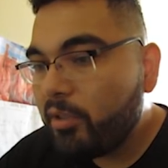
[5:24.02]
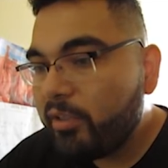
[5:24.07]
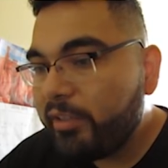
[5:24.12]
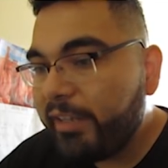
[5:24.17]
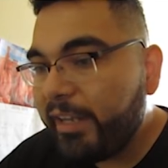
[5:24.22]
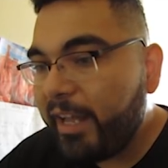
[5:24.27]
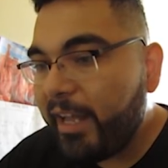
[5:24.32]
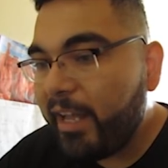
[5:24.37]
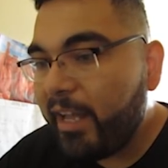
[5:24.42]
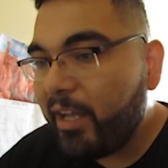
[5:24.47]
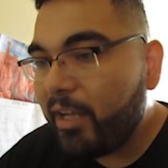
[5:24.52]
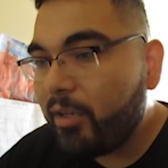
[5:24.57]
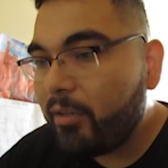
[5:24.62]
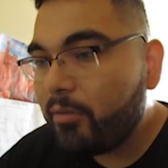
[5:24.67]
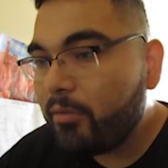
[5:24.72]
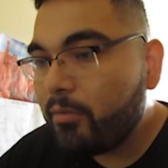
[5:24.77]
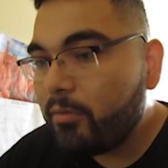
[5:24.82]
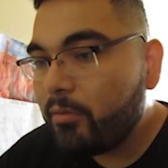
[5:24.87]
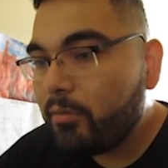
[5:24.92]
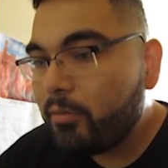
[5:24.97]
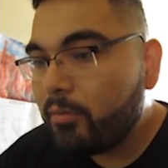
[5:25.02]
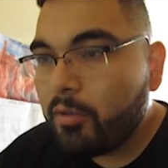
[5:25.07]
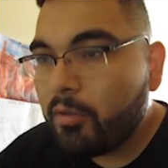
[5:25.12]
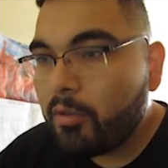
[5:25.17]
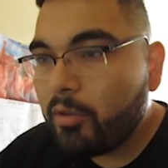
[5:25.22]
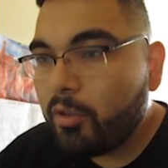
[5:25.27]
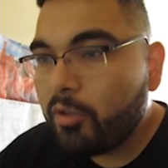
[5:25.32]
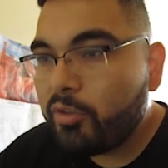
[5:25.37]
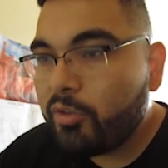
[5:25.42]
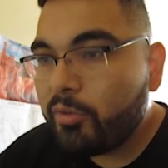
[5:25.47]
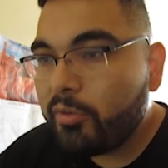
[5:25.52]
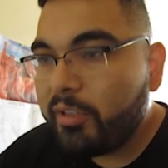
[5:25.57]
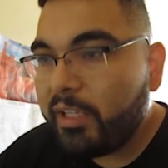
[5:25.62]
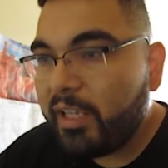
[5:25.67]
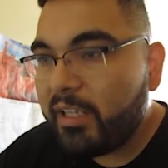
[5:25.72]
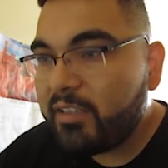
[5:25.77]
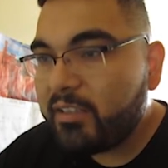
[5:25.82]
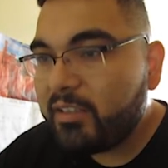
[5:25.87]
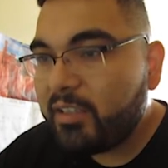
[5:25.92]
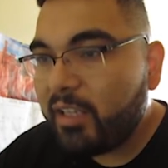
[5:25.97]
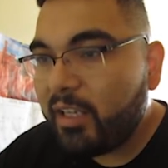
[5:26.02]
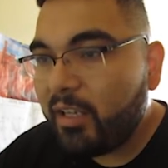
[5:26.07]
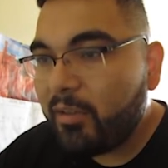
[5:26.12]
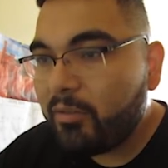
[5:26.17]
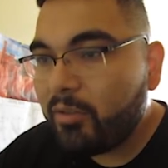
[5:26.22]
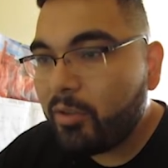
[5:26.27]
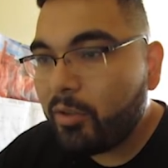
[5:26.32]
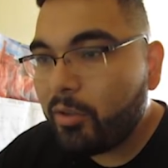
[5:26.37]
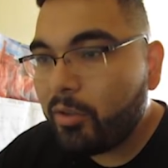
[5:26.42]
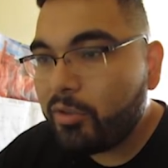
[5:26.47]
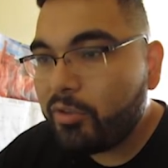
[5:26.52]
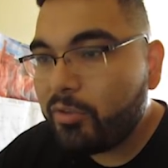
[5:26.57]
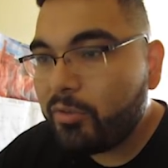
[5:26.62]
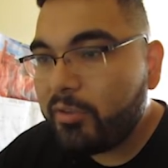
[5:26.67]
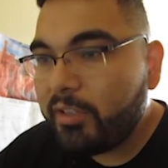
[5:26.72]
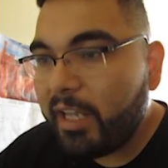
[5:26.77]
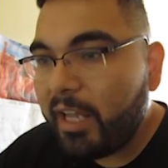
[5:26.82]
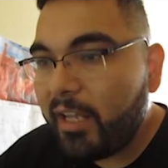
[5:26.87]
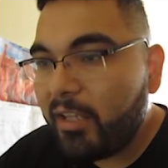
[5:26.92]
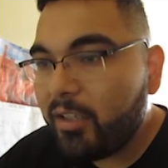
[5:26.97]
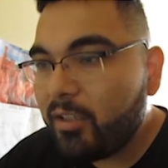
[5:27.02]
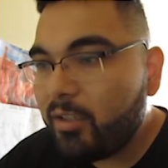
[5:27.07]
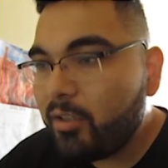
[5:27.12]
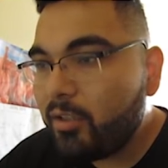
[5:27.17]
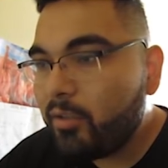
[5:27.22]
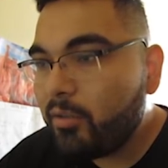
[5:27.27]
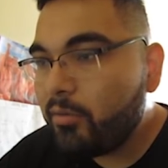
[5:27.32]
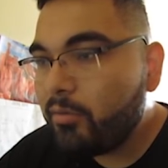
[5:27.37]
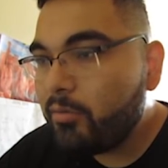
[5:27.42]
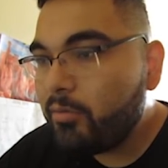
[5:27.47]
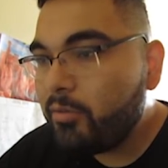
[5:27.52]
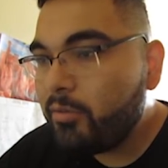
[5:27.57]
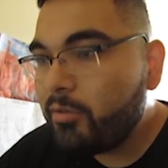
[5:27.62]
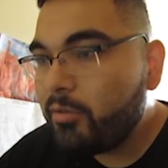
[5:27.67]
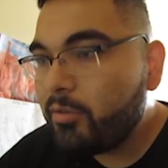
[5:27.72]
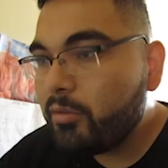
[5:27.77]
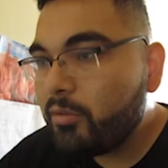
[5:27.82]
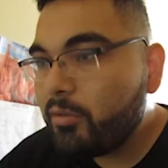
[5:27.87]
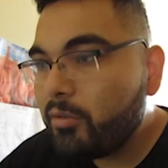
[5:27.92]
Now go to desktop. No, go to downloads.